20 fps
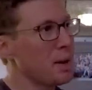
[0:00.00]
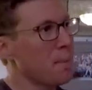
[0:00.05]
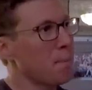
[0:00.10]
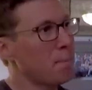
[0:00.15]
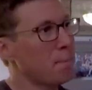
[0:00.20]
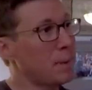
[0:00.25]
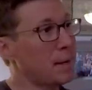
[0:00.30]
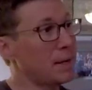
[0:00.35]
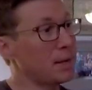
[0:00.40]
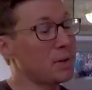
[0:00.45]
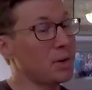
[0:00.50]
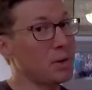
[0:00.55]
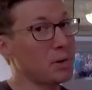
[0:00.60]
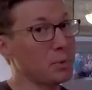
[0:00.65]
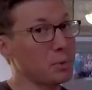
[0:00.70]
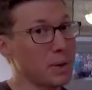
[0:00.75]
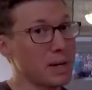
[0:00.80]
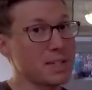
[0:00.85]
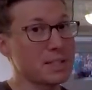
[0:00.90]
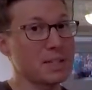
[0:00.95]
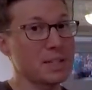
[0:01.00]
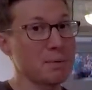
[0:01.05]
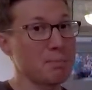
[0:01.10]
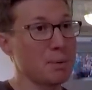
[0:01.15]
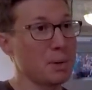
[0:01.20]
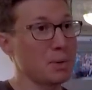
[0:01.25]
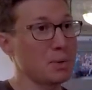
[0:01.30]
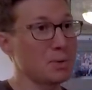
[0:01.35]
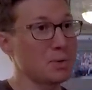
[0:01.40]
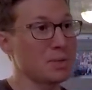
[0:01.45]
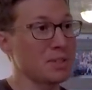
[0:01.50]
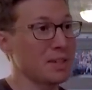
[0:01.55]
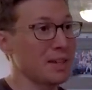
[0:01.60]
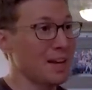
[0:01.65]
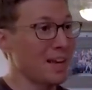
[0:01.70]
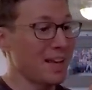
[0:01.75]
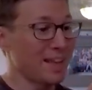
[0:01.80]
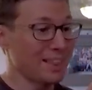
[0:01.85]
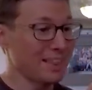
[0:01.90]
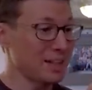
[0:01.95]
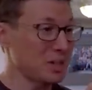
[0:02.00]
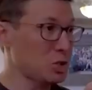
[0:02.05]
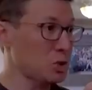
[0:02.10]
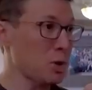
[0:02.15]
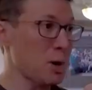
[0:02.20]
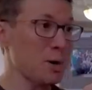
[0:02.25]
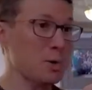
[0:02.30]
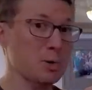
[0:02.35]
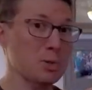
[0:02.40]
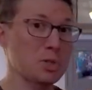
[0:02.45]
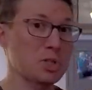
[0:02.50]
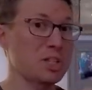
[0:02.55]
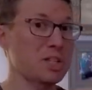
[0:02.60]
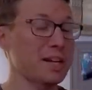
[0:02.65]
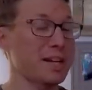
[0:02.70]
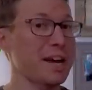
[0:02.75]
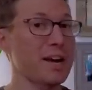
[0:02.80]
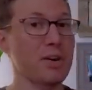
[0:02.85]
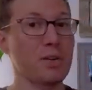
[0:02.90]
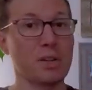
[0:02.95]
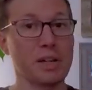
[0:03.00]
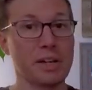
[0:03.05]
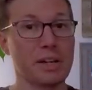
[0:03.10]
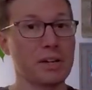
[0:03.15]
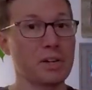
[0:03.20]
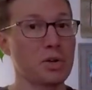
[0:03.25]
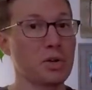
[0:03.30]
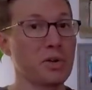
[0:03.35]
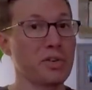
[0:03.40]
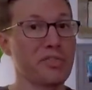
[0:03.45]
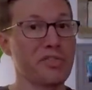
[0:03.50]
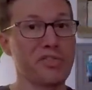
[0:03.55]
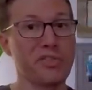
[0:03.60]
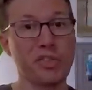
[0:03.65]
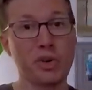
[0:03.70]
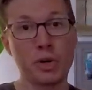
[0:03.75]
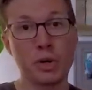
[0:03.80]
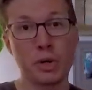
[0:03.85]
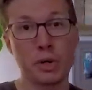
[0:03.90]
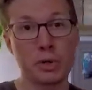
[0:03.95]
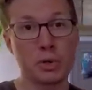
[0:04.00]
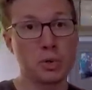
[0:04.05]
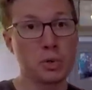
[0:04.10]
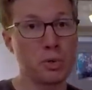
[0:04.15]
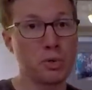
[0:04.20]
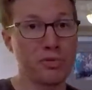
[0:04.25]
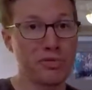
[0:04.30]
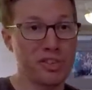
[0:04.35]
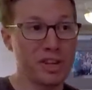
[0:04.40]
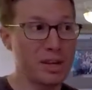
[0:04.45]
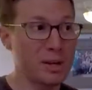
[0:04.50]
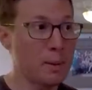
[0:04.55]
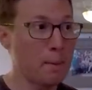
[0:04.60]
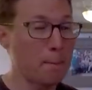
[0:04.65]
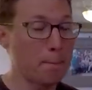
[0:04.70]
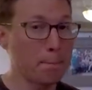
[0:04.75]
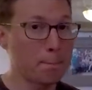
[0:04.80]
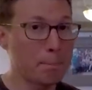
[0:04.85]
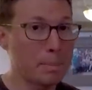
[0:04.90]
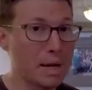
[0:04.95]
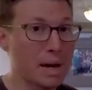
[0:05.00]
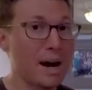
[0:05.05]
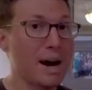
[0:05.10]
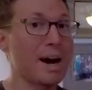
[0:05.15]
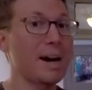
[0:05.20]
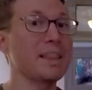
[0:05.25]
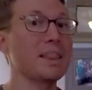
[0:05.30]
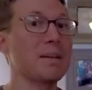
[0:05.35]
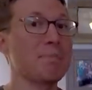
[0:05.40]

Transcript: But on racing boats, the truck will stick out like a good foot or two feet behind the